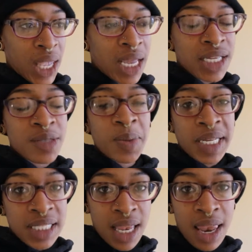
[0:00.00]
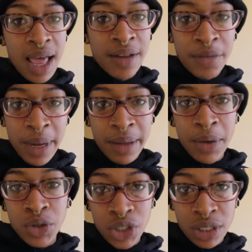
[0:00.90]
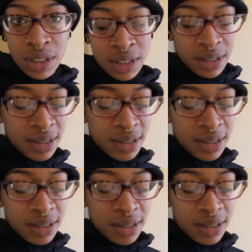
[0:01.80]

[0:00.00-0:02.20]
It explains a lot of my emotions.